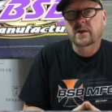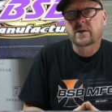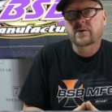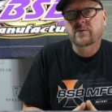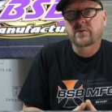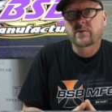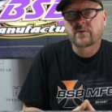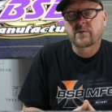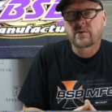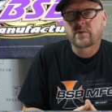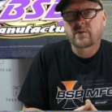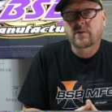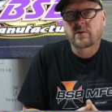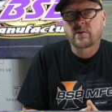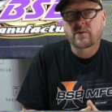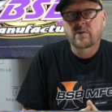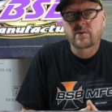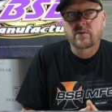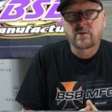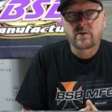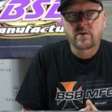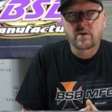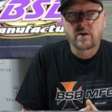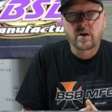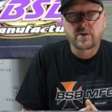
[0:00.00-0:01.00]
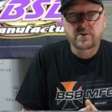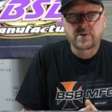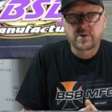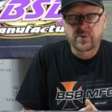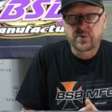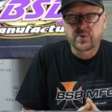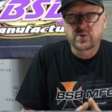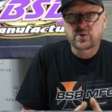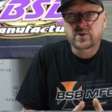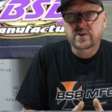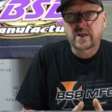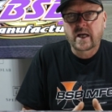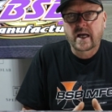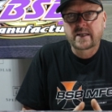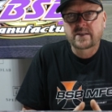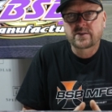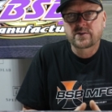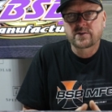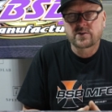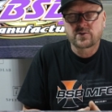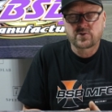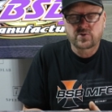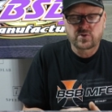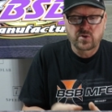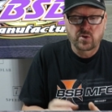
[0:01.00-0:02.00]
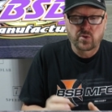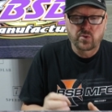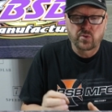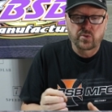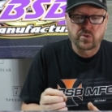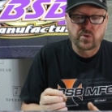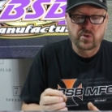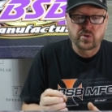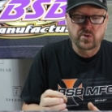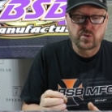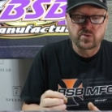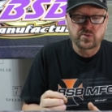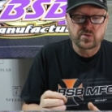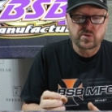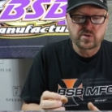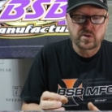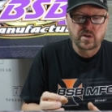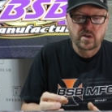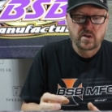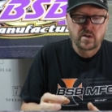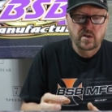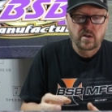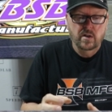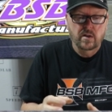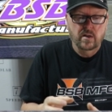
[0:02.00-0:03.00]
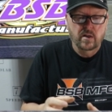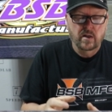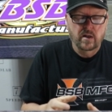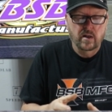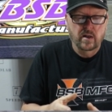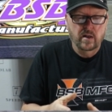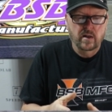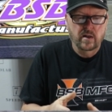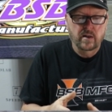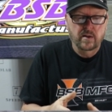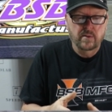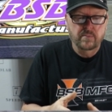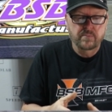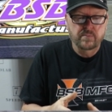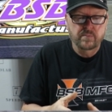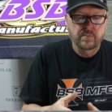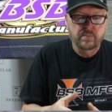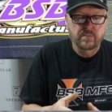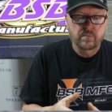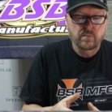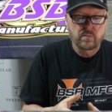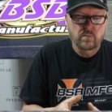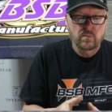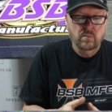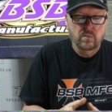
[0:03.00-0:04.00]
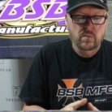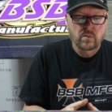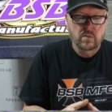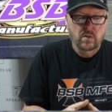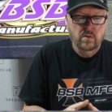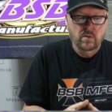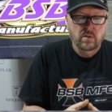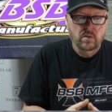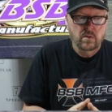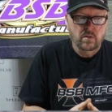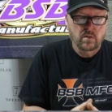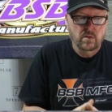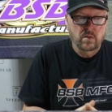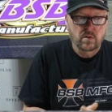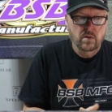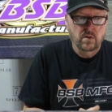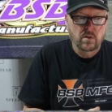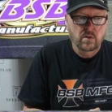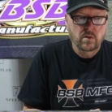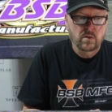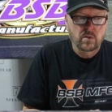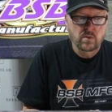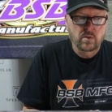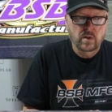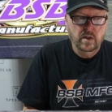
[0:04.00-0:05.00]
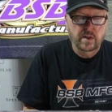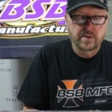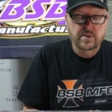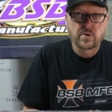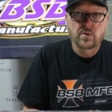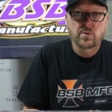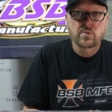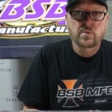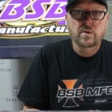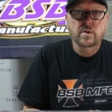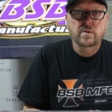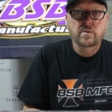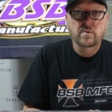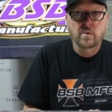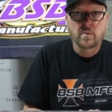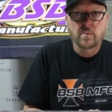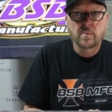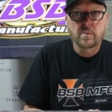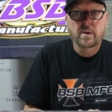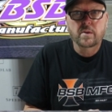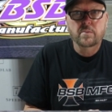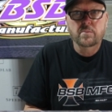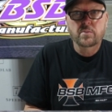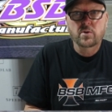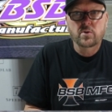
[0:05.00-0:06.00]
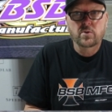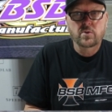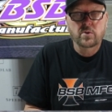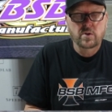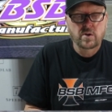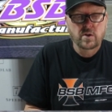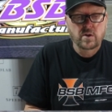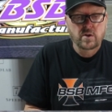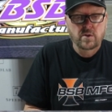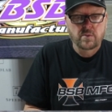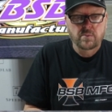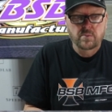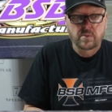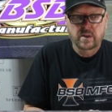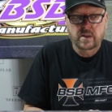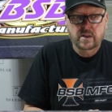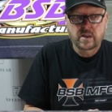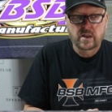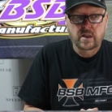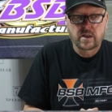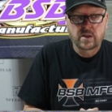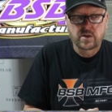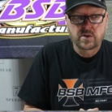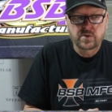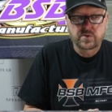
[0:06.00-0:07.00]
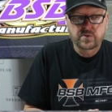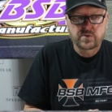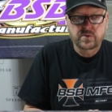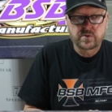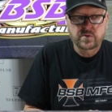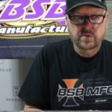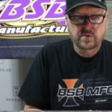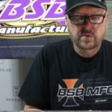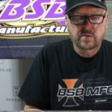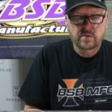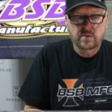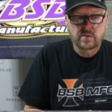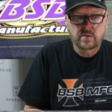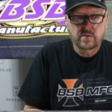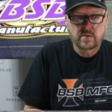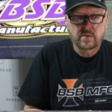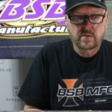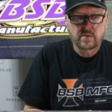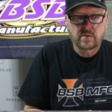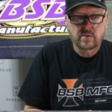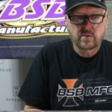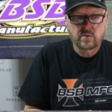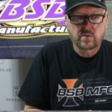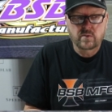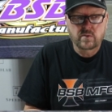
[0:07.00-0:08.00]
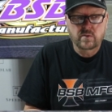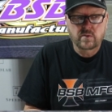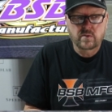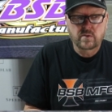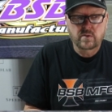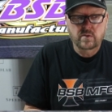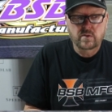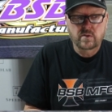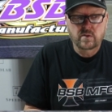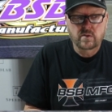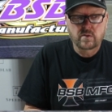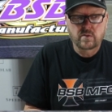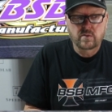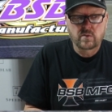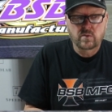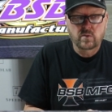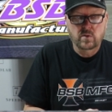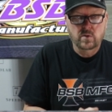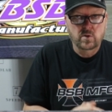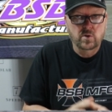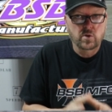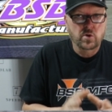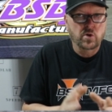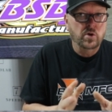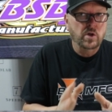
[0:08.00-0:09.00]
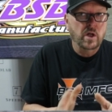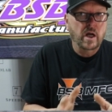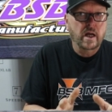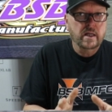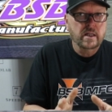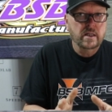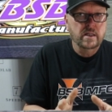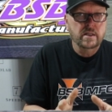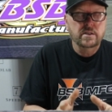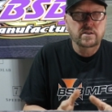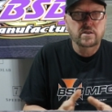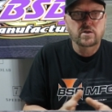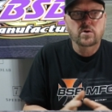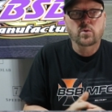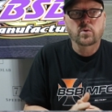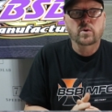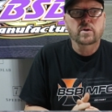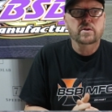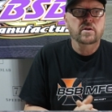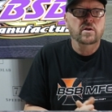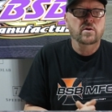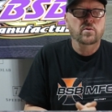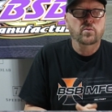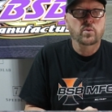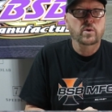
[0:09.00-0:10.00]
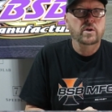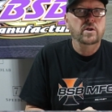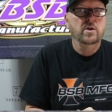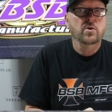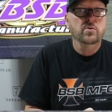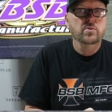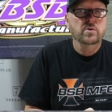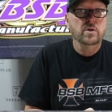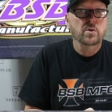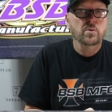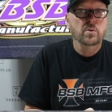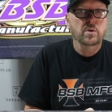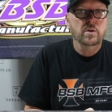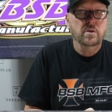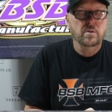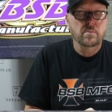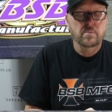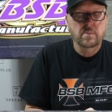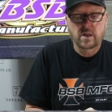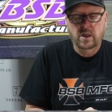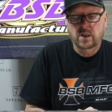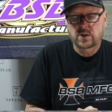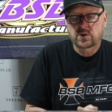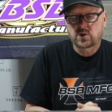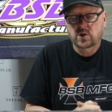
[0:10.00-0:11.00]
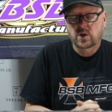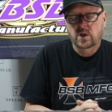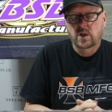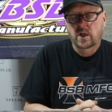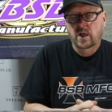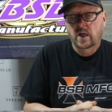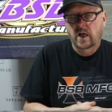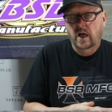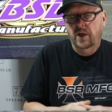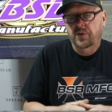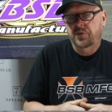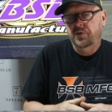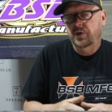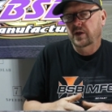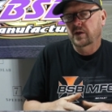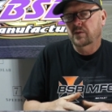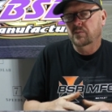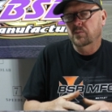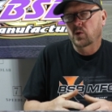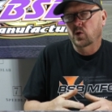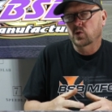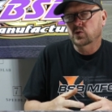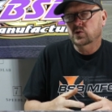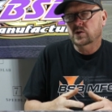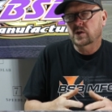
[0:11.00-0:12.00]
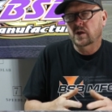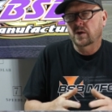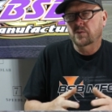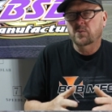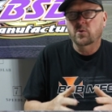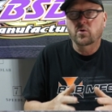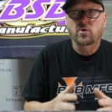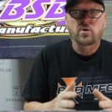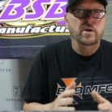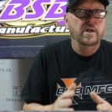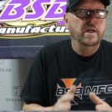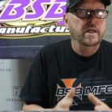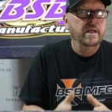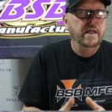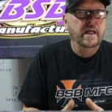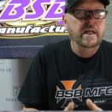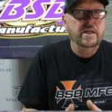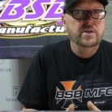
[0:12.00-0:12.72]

in uh, different sizes. So there's, um, oh, I don't really remember because you're not going to deal with it and we don't deal with it much. I think most of them are in an